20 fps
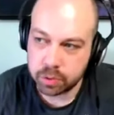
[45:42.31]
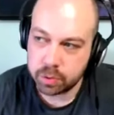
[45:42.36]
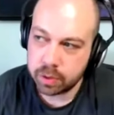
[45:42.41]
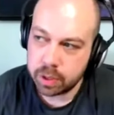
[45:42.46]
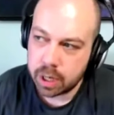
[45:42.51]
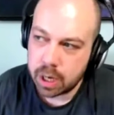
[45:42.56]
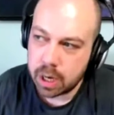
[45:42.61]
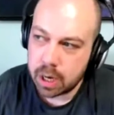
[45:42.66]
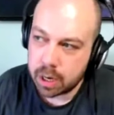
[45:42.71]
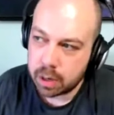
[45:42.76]

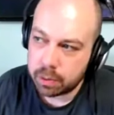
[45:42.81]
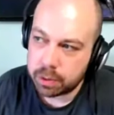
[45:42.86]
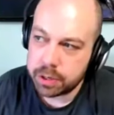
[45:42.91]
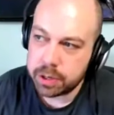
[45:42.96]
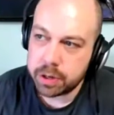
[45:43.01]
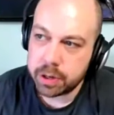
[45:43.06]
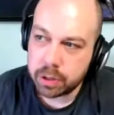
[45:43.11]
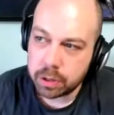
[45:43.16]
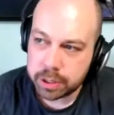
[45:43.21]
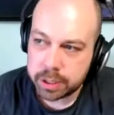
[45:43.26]
So
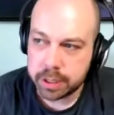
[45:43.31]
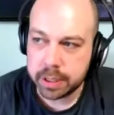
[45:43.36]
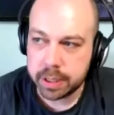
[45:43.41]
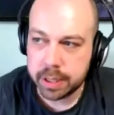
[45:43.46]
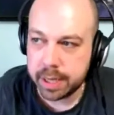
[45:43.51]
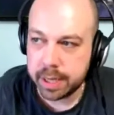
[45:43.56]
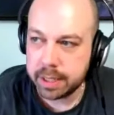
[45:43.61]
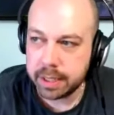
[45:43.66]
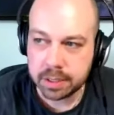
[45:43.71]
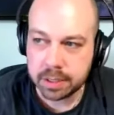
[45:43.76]
when you go
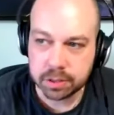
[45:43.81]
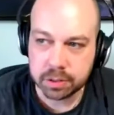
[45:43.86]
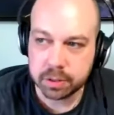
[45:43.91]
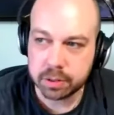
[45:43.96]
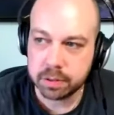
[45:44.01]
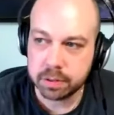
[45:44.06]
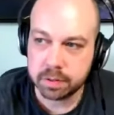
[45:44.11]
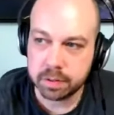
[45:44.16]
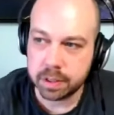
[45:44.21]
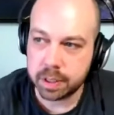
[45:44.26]
to any
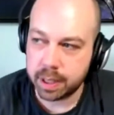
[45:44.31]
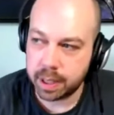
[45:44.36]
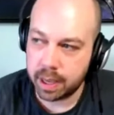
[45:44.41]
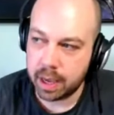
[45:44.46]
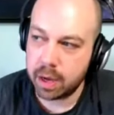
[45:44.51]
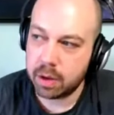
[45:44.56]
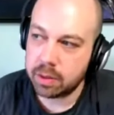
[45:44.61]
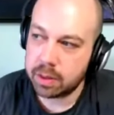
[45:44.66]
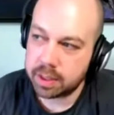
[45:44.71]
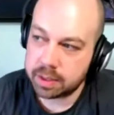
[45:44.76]
sort of
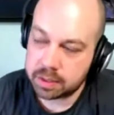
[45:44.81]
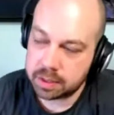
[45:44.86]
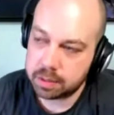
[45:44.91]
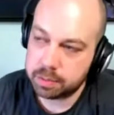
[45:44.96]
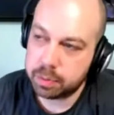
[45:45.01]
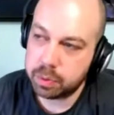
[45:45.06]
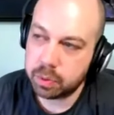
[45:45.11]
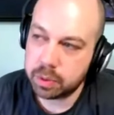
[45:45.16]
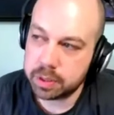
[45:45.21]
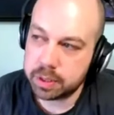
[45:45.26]
account
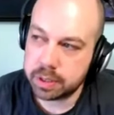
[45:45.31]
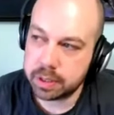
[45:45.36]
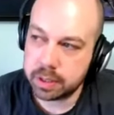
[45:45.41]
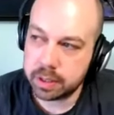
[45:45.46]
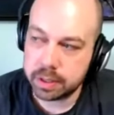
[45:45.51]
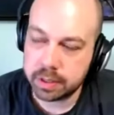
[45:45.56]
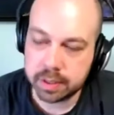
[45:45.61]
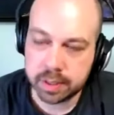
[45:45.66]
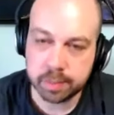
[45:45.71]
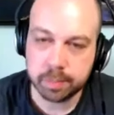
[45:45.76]
that supports
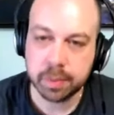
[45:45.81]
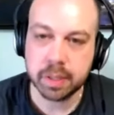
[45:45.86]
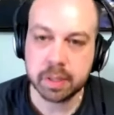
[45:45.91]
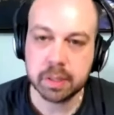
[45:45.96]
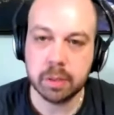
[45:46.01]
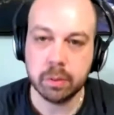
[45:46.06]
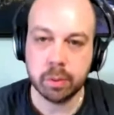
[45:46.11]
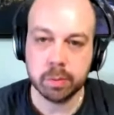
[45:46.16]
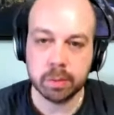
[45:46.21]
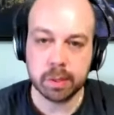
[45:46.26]
it,
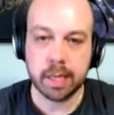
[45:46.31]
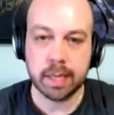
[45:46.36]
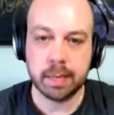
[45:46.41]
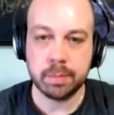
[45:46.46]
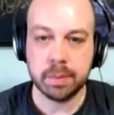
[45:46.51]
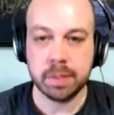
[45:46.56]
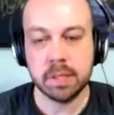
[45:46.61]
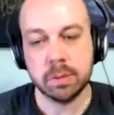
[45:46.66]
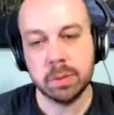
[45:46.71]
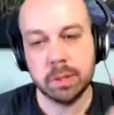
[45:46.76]
typically what will
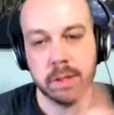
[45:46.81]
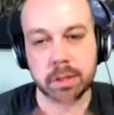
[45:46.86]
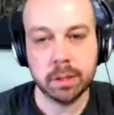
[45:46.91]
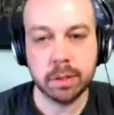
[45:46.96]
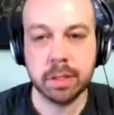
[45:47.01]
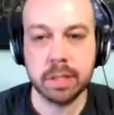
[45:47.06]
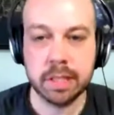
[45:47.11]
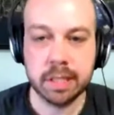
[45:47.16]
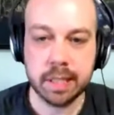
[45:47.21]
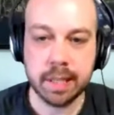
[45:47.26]
happen is when
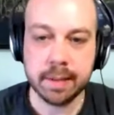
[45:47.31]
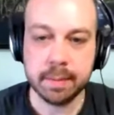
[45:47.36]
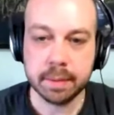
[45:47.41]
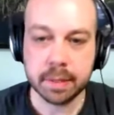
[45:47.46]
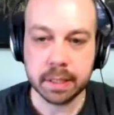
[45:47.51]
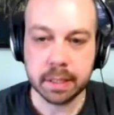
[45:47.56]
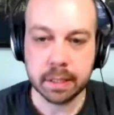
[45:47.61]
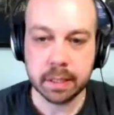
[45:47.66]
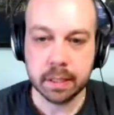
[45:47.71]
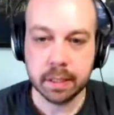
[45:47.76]
you go to
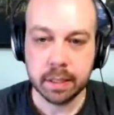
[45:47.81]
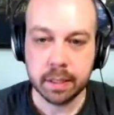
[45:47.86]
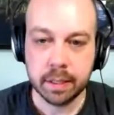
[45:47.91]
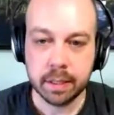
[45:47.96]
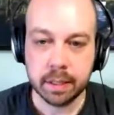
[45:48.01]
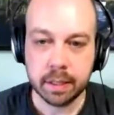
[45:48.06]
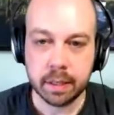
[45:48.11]
enable it,